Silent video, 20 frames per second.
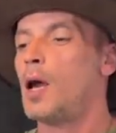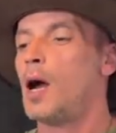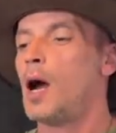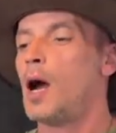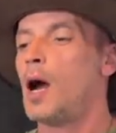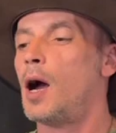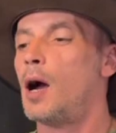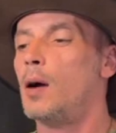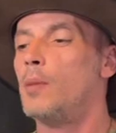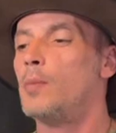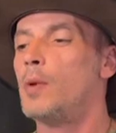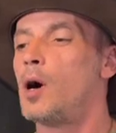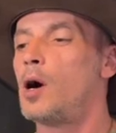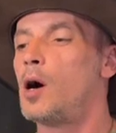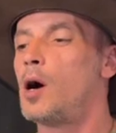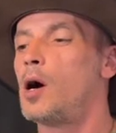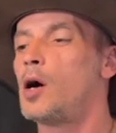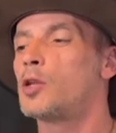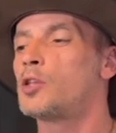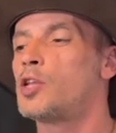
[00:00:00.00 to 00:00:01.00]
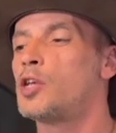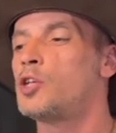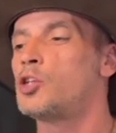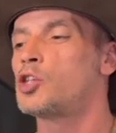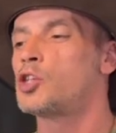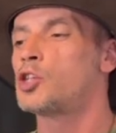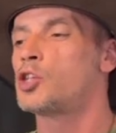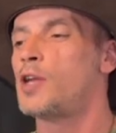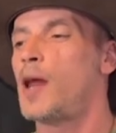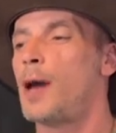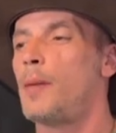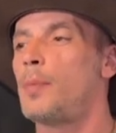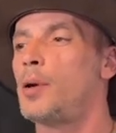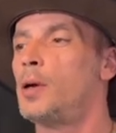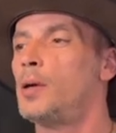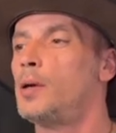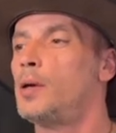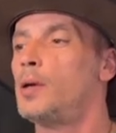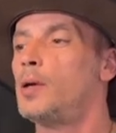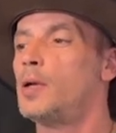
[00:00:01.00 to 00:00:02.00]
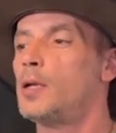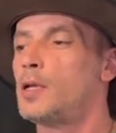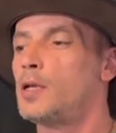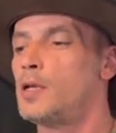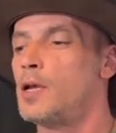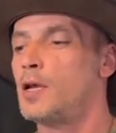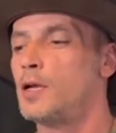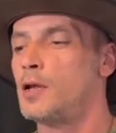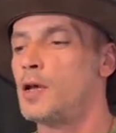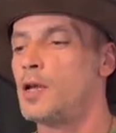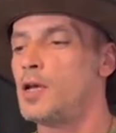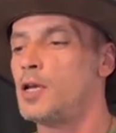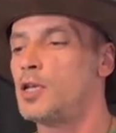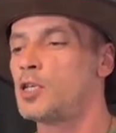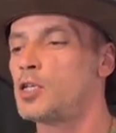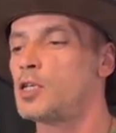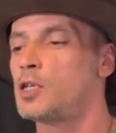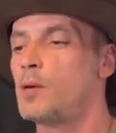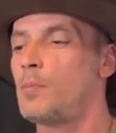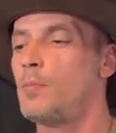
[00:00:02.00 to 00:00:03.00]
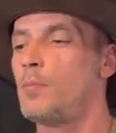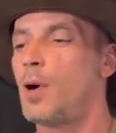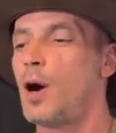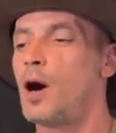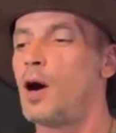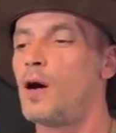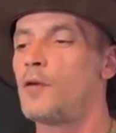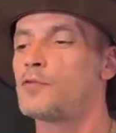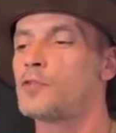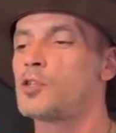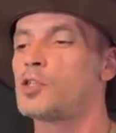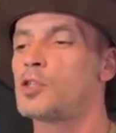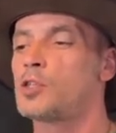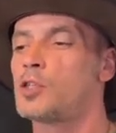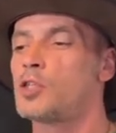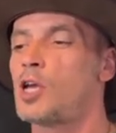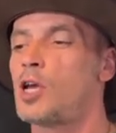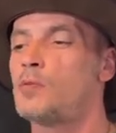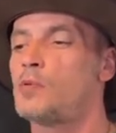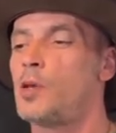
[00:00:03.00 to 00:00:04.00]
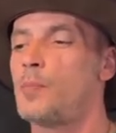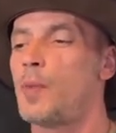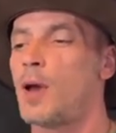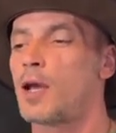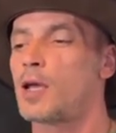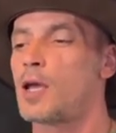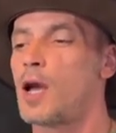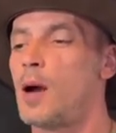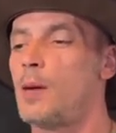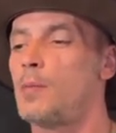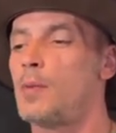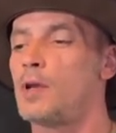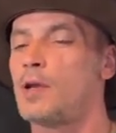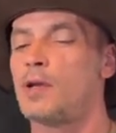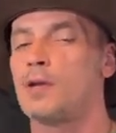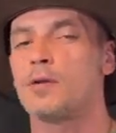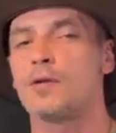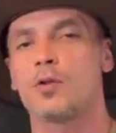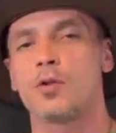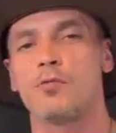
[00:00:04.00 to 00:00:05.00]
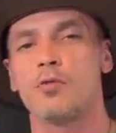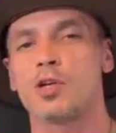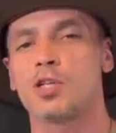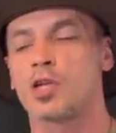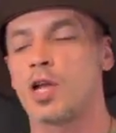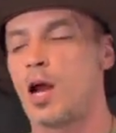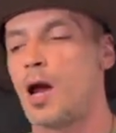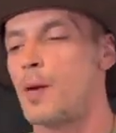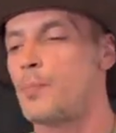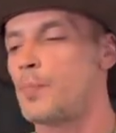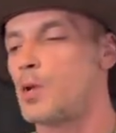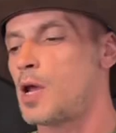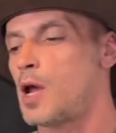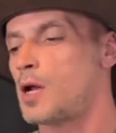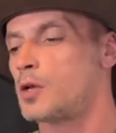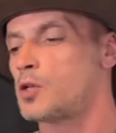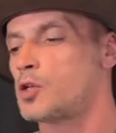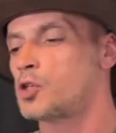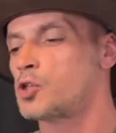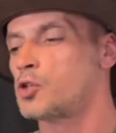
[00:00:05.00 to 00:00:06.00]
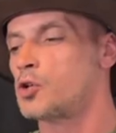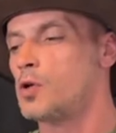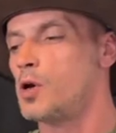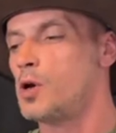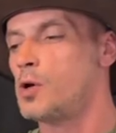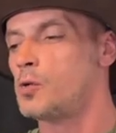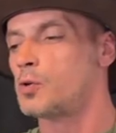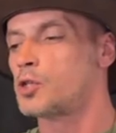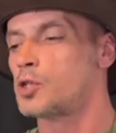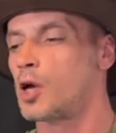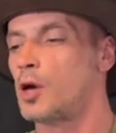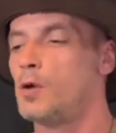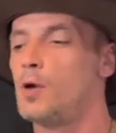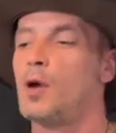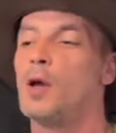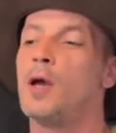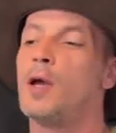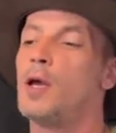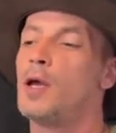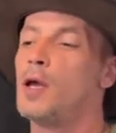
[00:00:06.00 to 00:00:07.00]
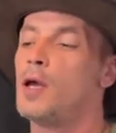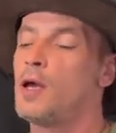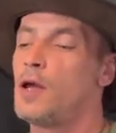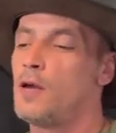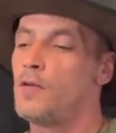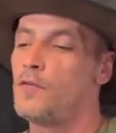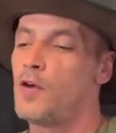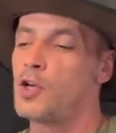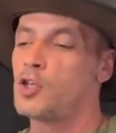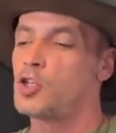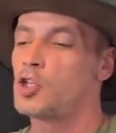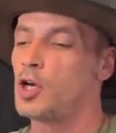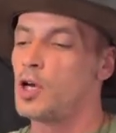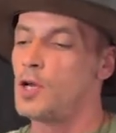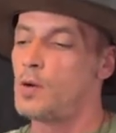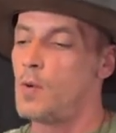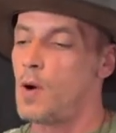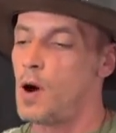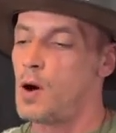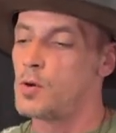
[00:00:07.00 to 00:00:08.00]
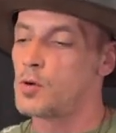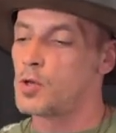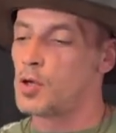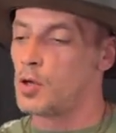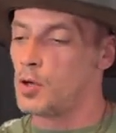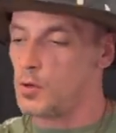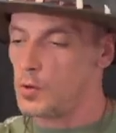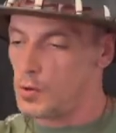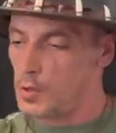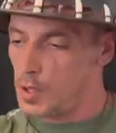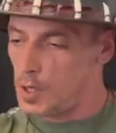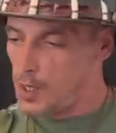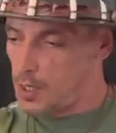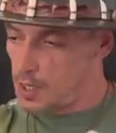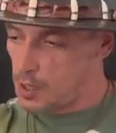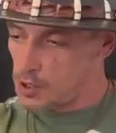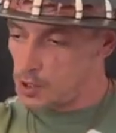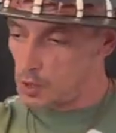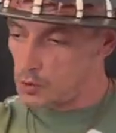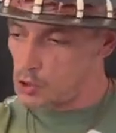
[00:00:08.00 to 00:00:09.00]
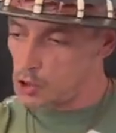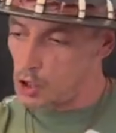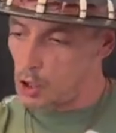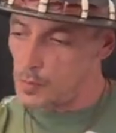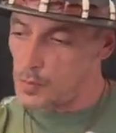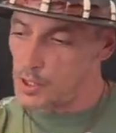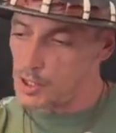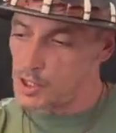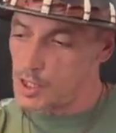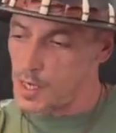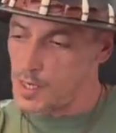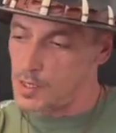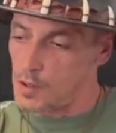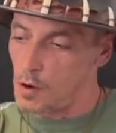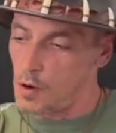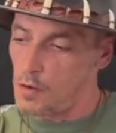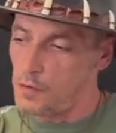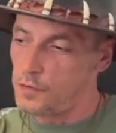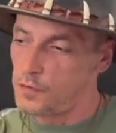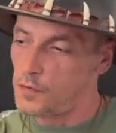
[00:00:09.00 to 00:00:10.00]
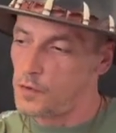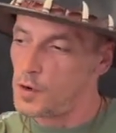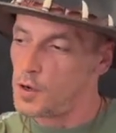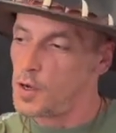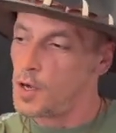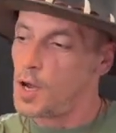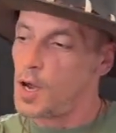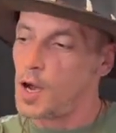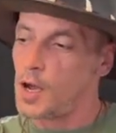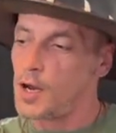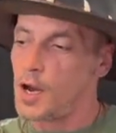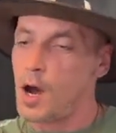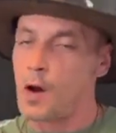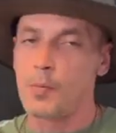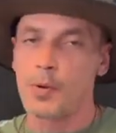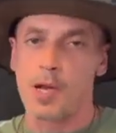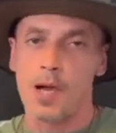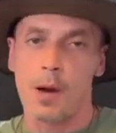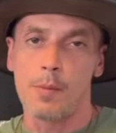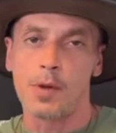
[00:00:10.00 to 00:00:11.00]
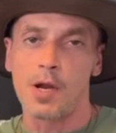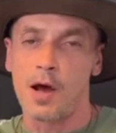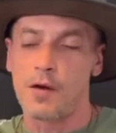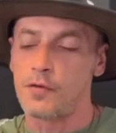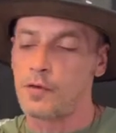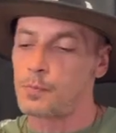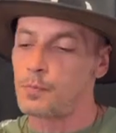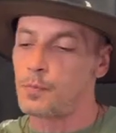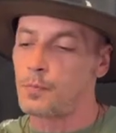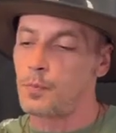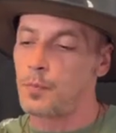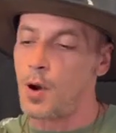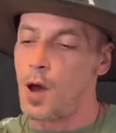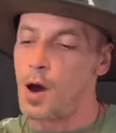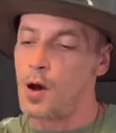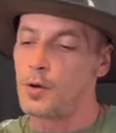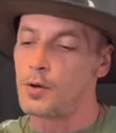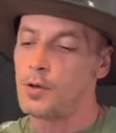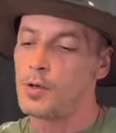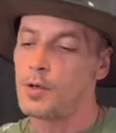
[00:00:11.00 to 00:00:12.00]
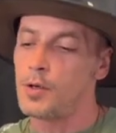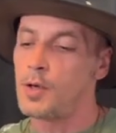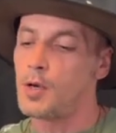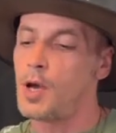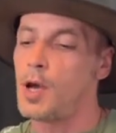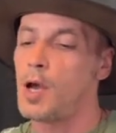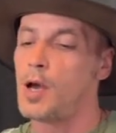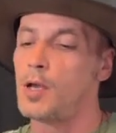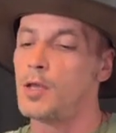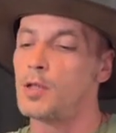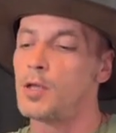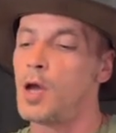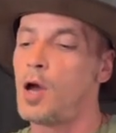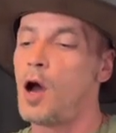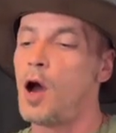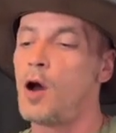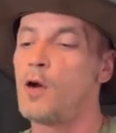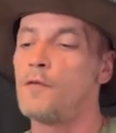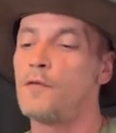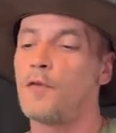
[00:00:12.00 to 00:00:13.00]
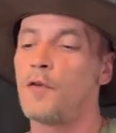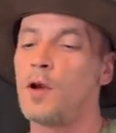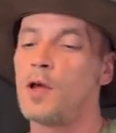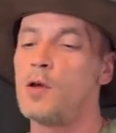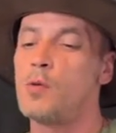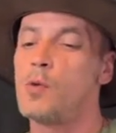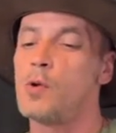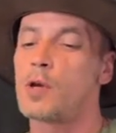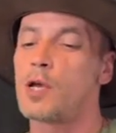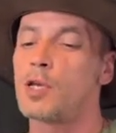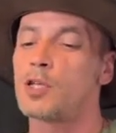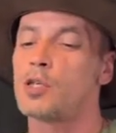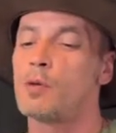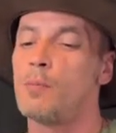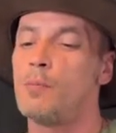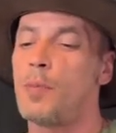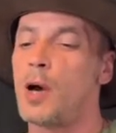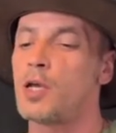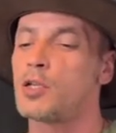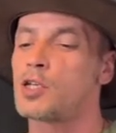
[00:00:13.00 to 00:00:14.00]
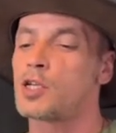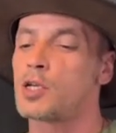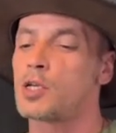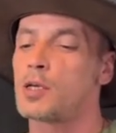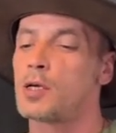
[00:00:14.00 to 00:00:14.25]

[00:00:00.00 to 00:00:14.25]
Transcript: Um, I did snap the end of this, but I've taped it back up and the rest of that would be under soil. So eventually what I'll do is I'll chop this end off and that'll become another plant and hopefully we'll get some buds